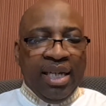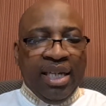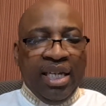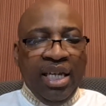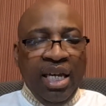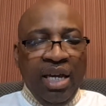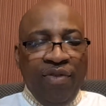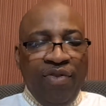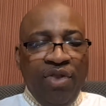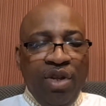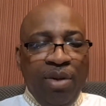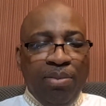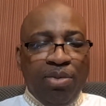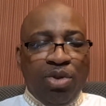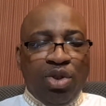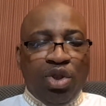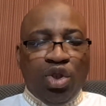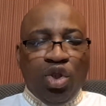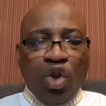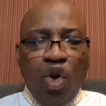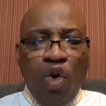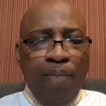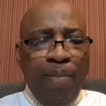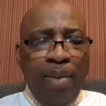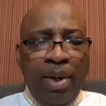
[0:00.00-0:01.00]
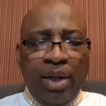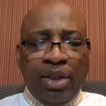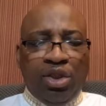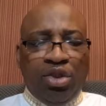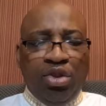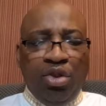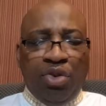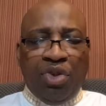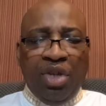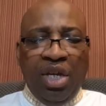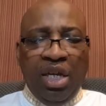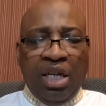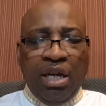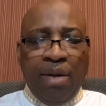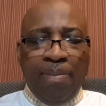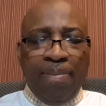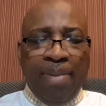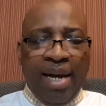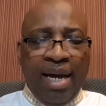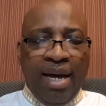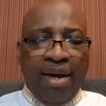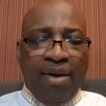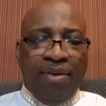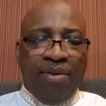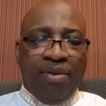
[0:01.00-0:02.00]
Give them so much to think
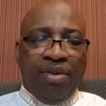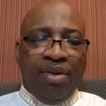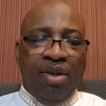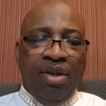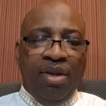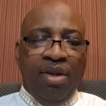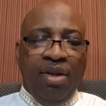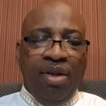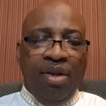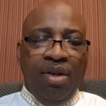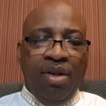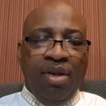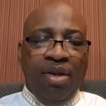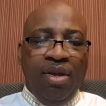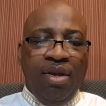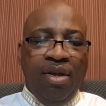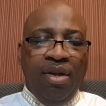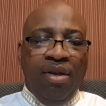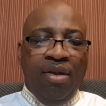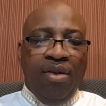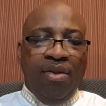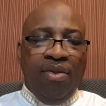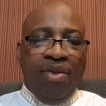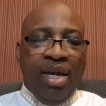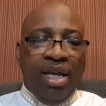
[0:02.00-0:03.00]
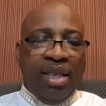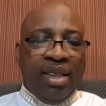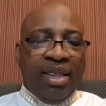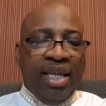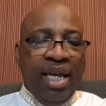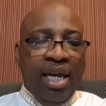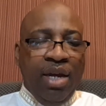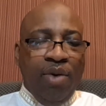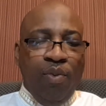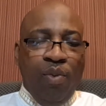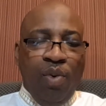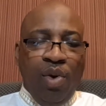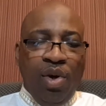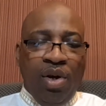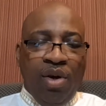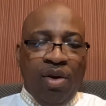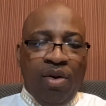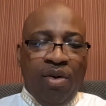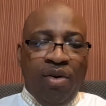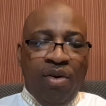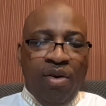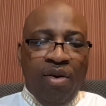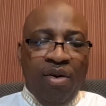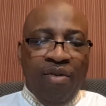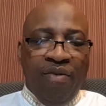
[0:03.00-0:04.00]
about that they
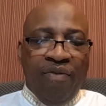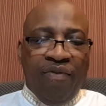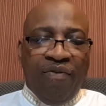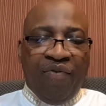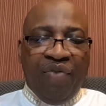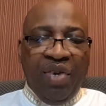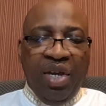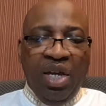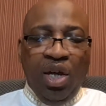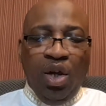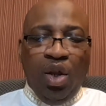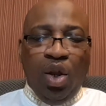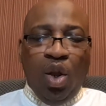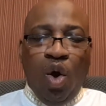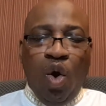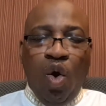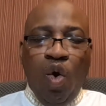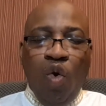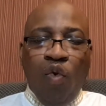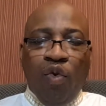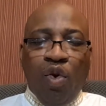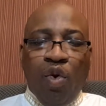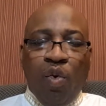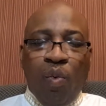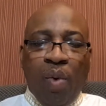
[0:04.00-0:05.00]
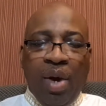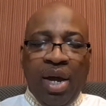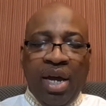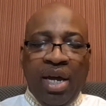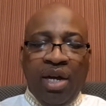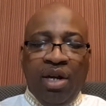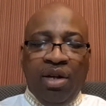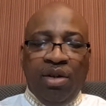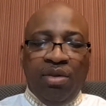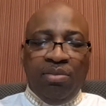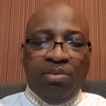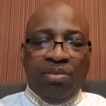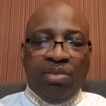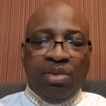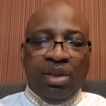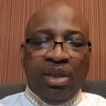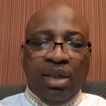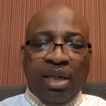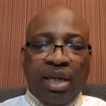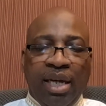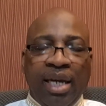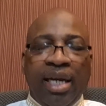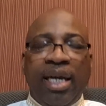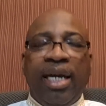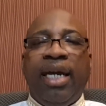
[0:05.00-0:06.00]
will feel overwhelmed
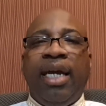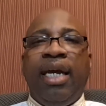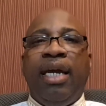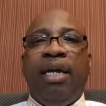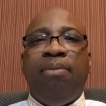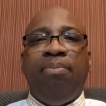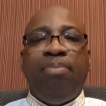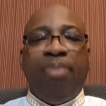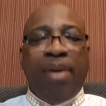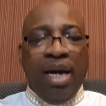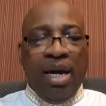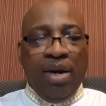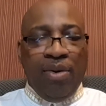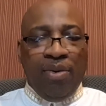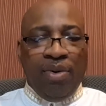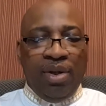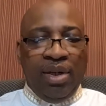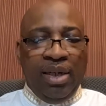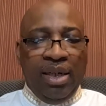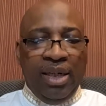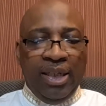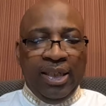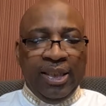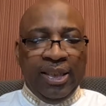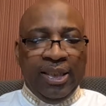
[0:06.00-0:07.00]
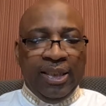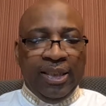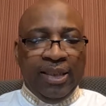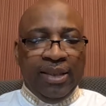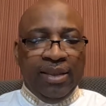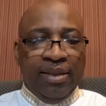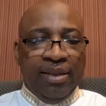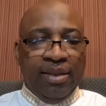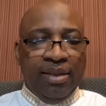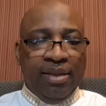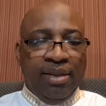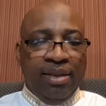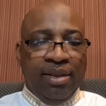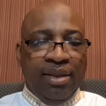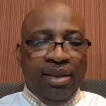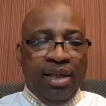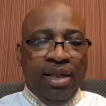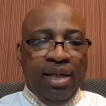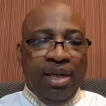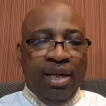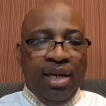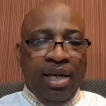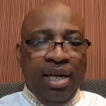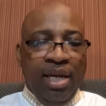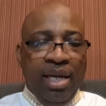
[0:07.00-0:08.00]
and powerless.
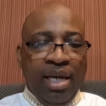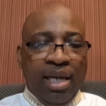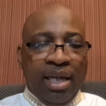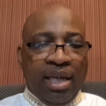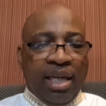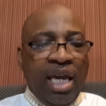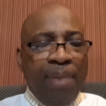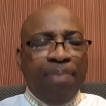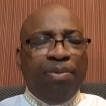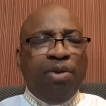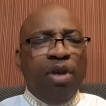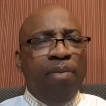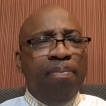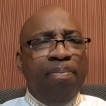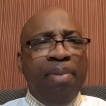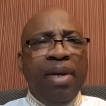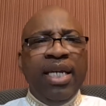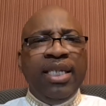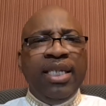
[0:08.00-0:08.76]
Keep them